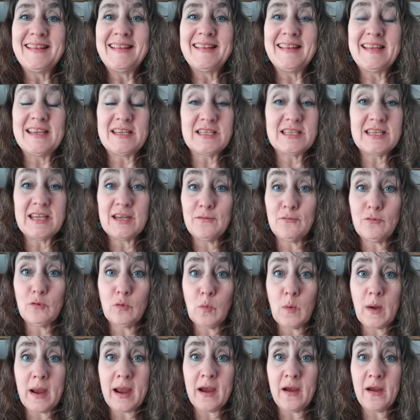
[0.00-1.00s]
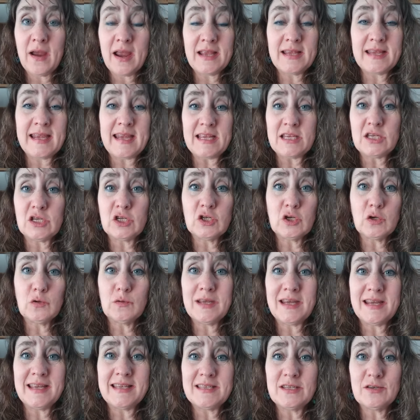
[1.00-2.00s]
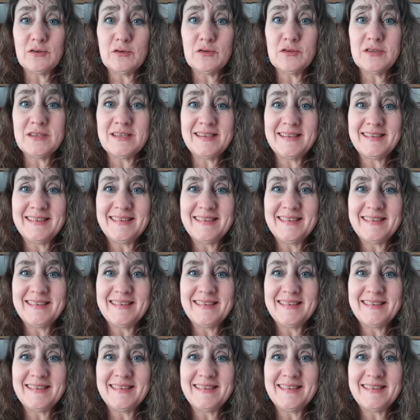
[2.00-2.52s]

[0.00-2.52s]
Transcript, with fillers: the silverware and kitchen utensils,